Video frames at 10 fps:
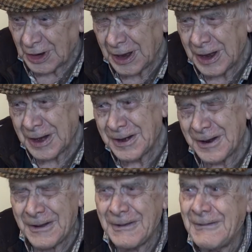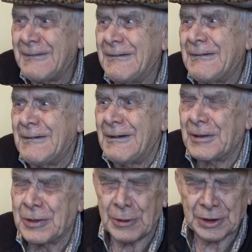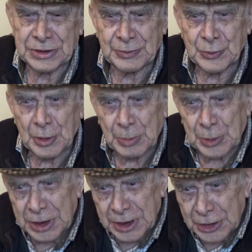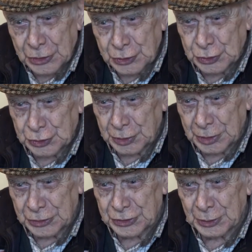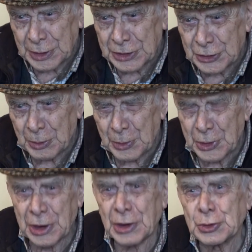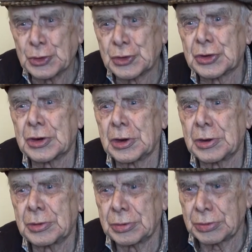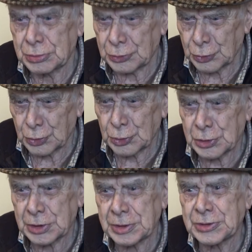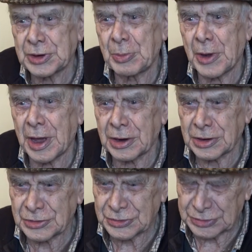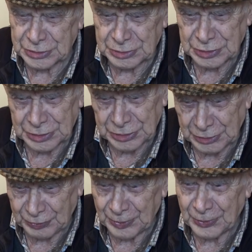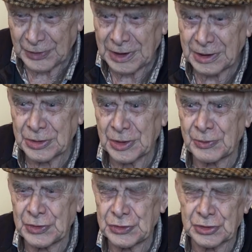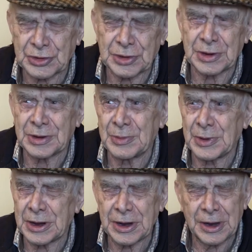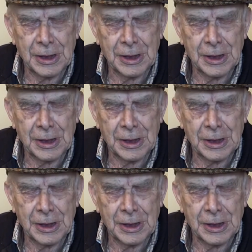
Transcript: And they were giving up again, and just as they were coming out, Rory DeBarra, the fishery man,